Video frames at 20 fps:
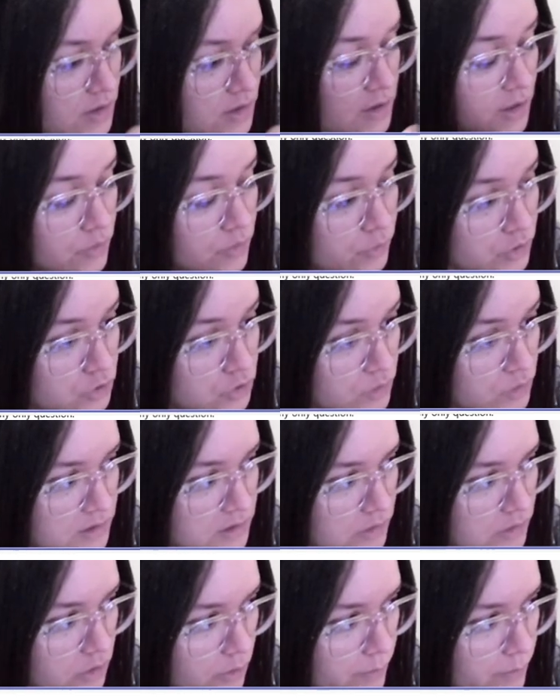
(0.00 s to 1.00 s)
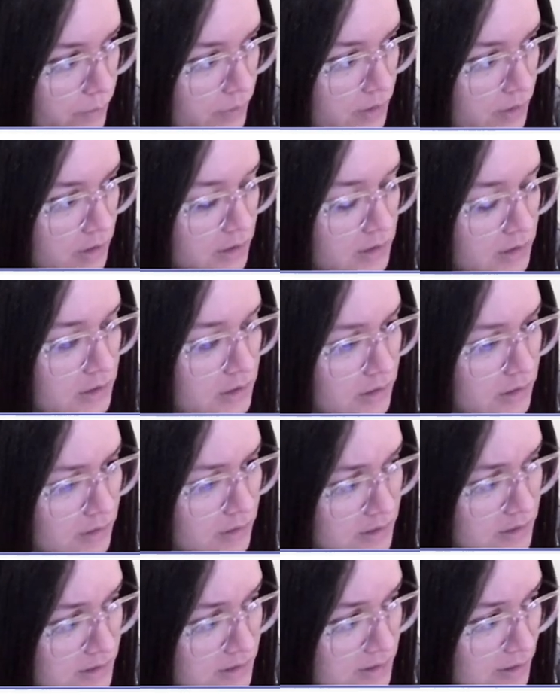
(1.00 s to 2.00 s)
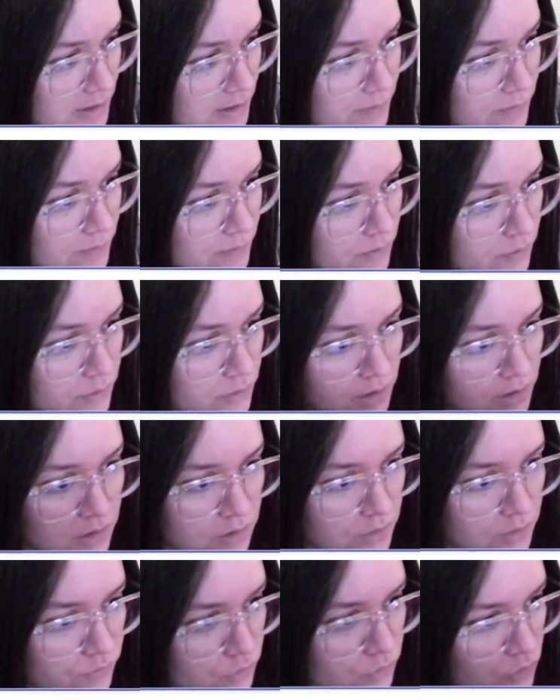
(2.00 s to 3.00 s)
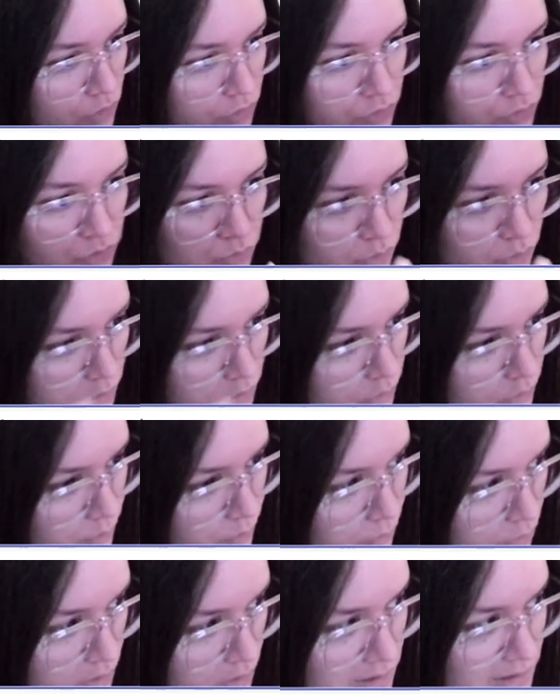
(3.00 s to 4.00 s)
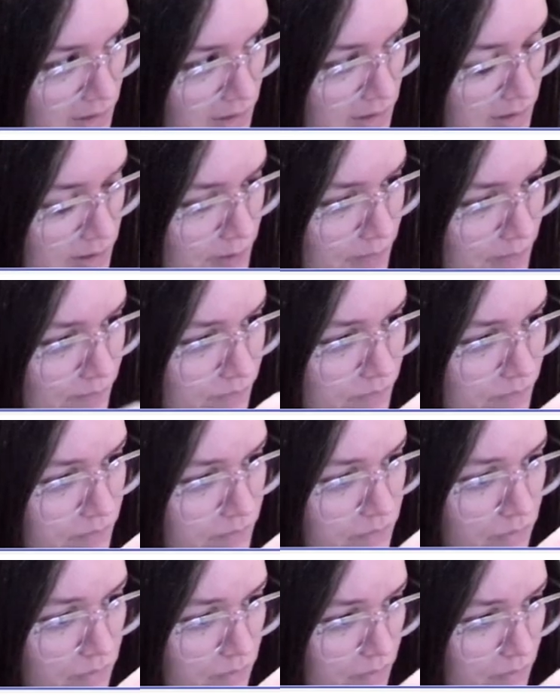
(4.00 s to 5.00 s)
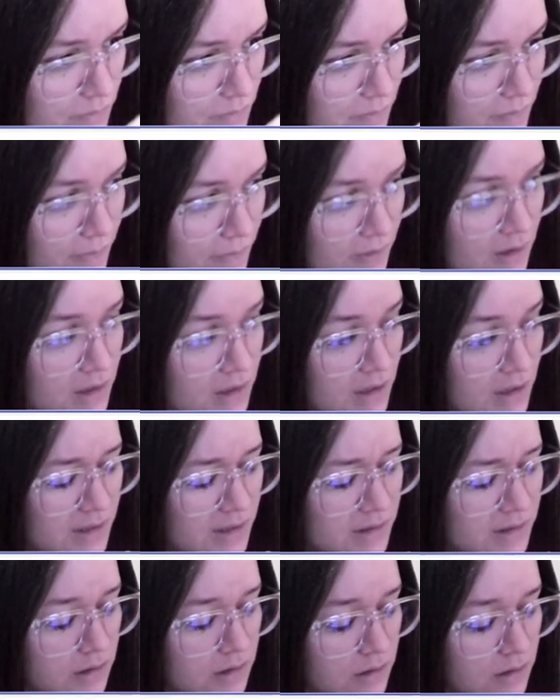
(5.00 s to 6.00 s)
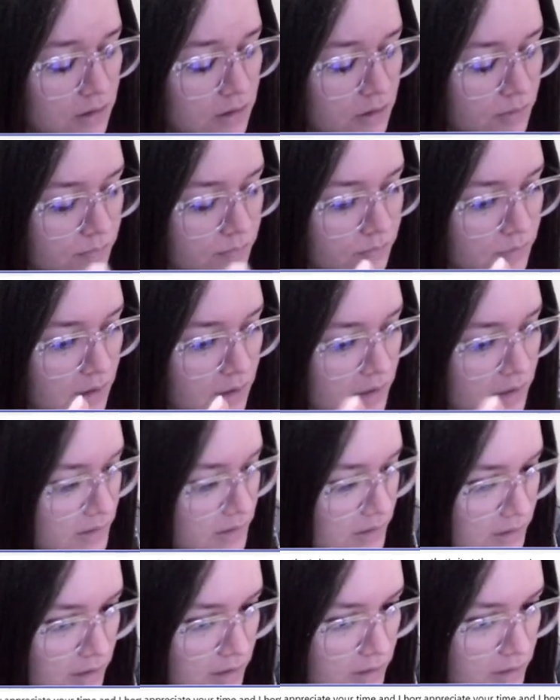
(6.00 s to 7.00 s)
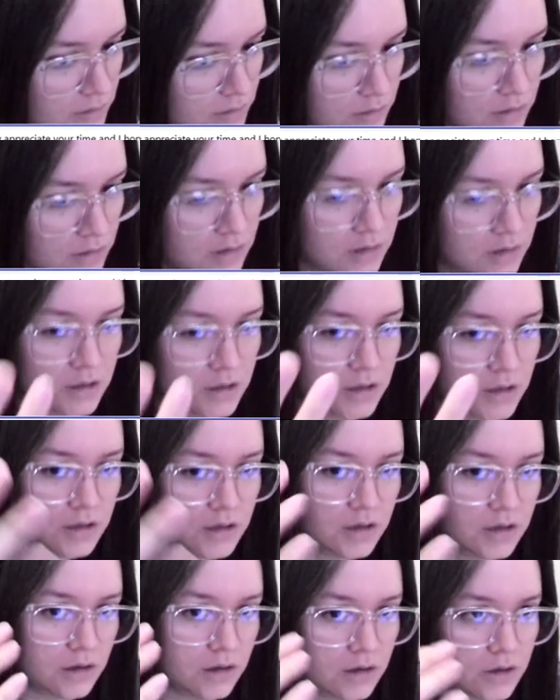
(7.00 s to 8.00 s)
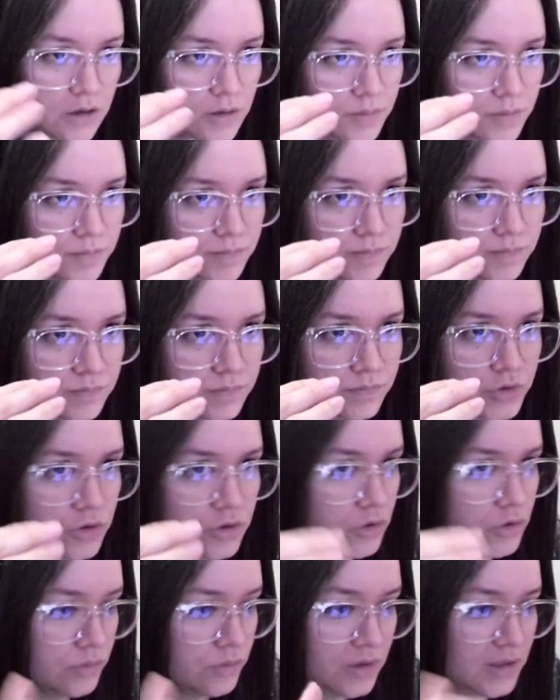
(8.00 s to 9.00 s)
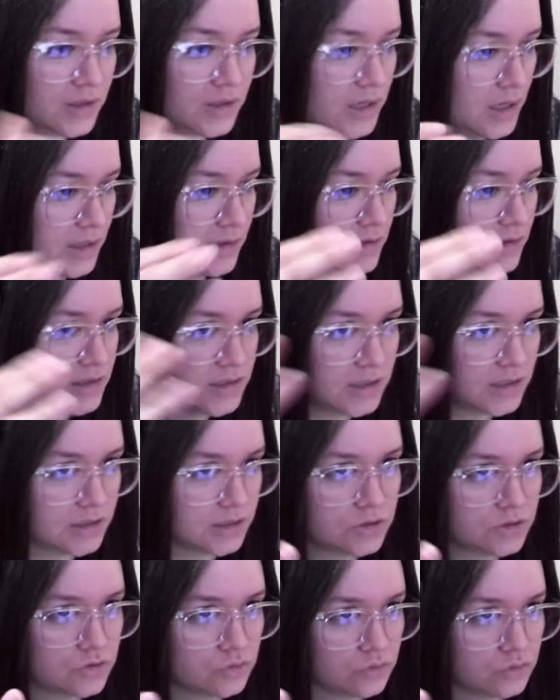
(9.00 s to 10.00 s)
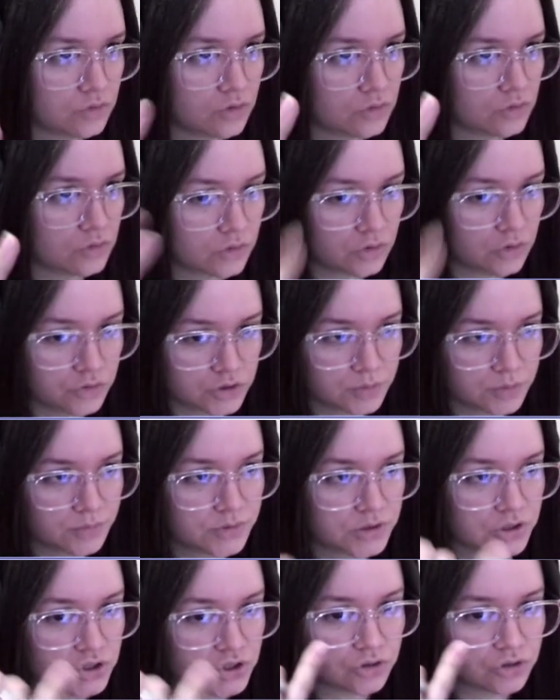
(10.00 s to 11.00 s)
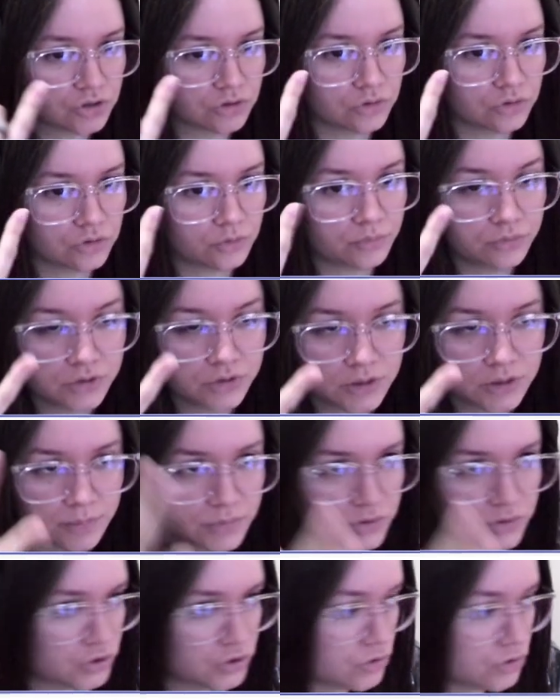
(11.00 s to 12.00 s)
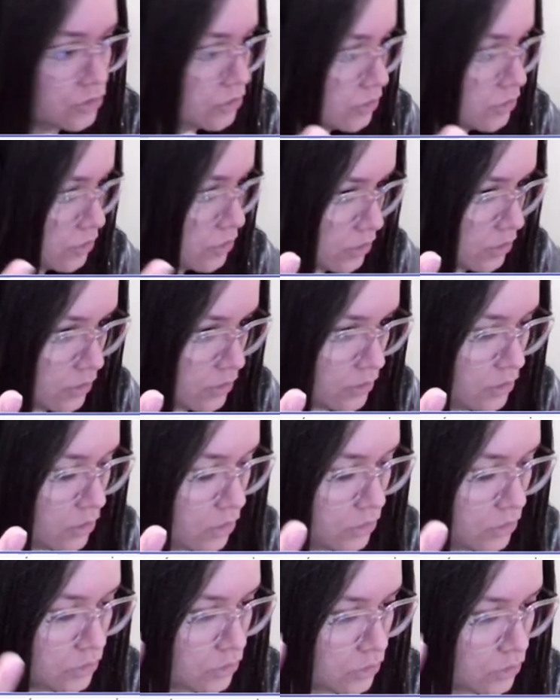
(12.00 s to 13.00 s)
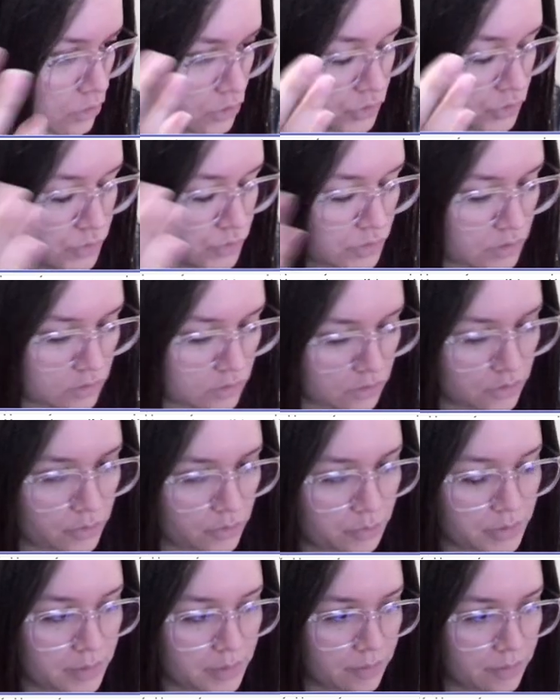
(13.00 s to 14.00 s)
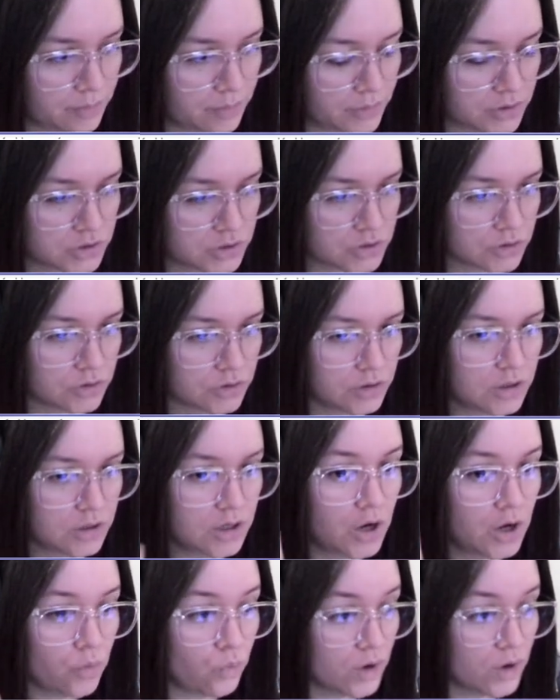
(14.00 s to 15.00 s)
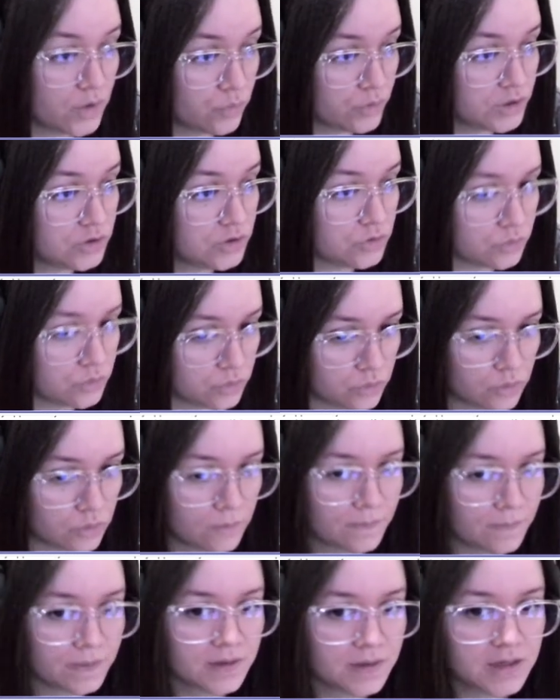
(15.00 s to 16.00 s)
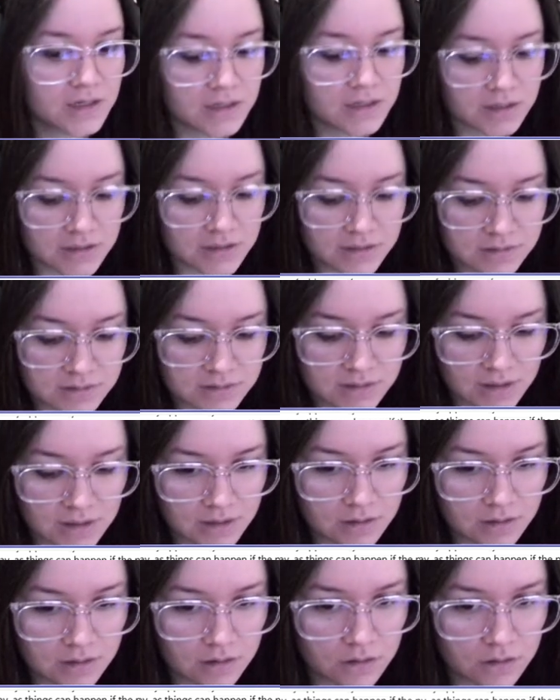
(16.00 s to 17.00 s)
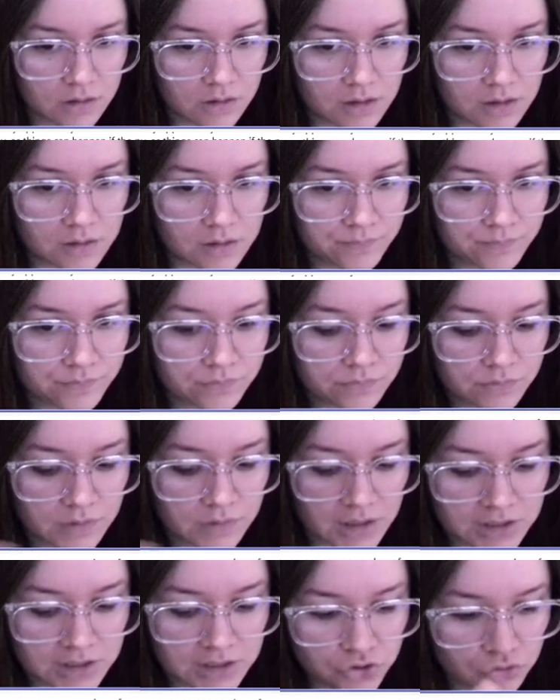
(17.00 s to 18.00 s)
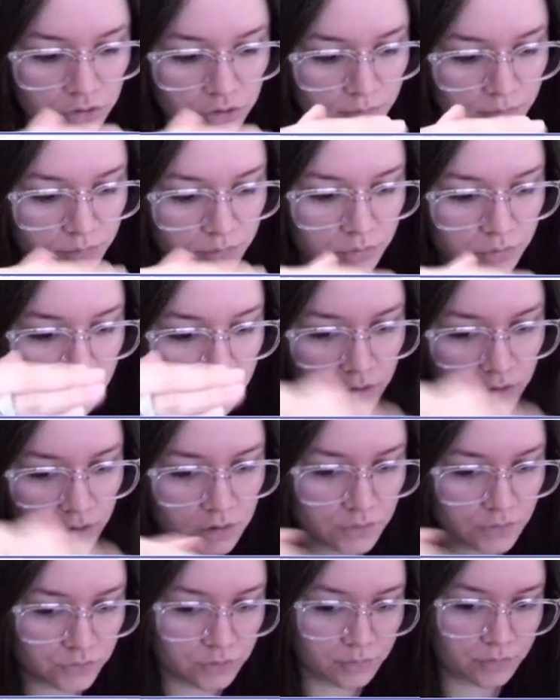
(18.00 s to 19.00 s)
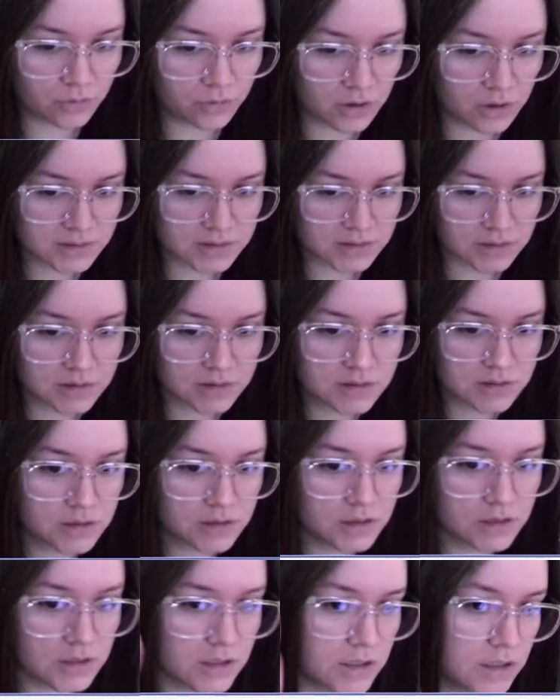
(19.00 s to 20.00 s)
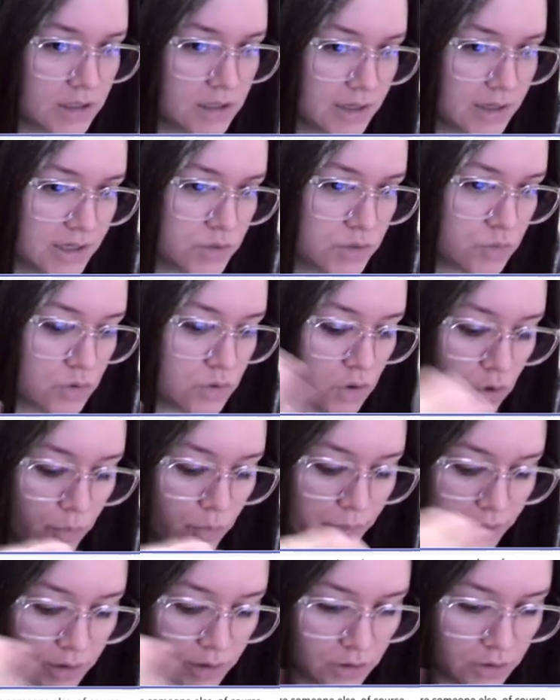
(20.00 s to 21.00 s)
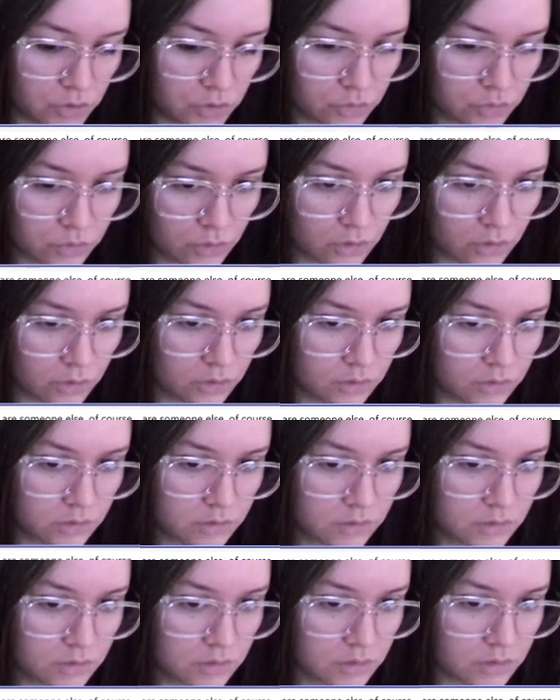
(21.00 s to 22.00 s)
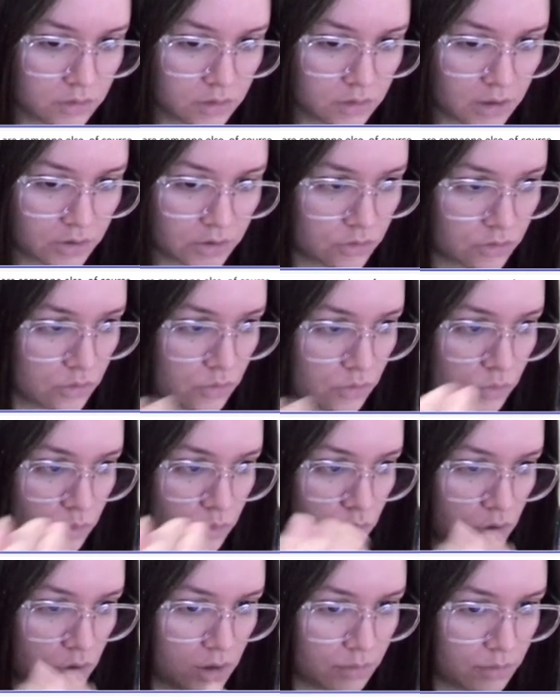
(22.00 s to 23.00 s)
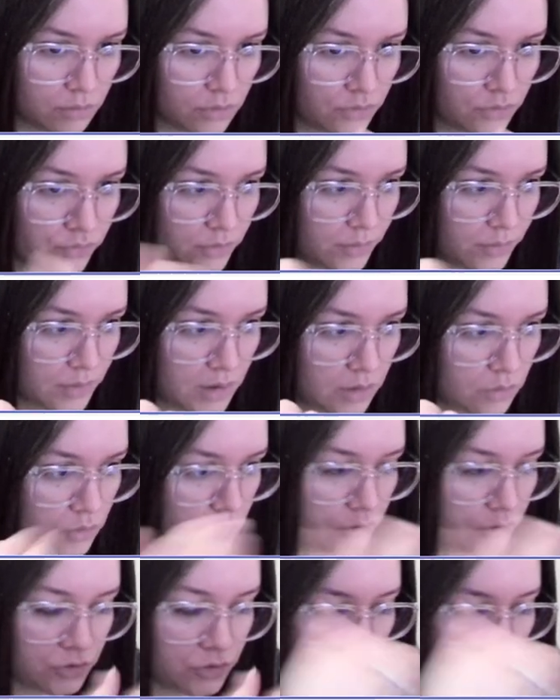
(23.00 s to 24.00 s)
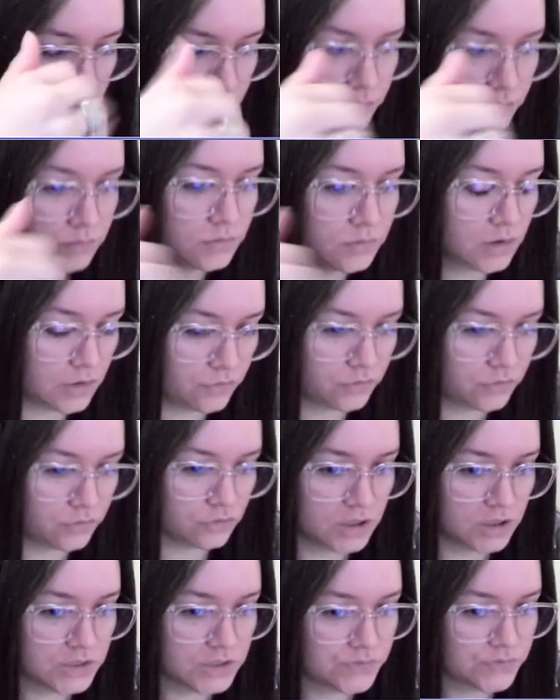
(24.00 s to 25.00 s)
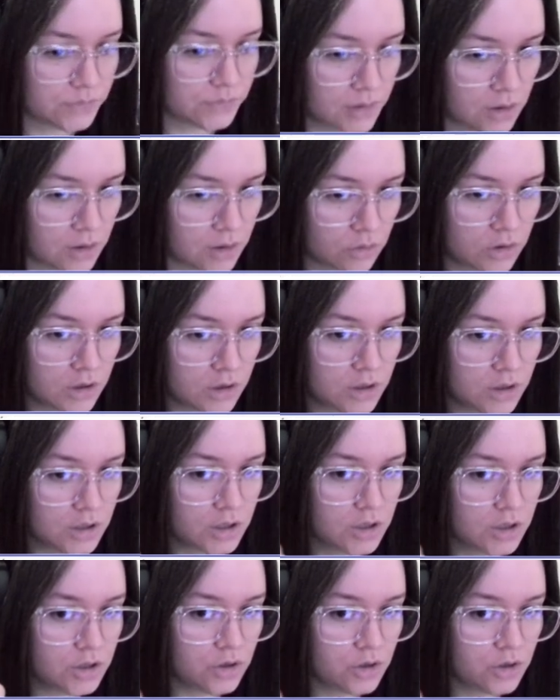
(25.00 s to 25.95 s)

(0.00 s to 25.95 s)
something that we do as a company is that if you go through all the process and at the end the client decides to close the position or put the position on hold or goes with another person, what we do is that as you approve all of the process, in case we open a new role, I don't know, 1 month from now or a few days from now,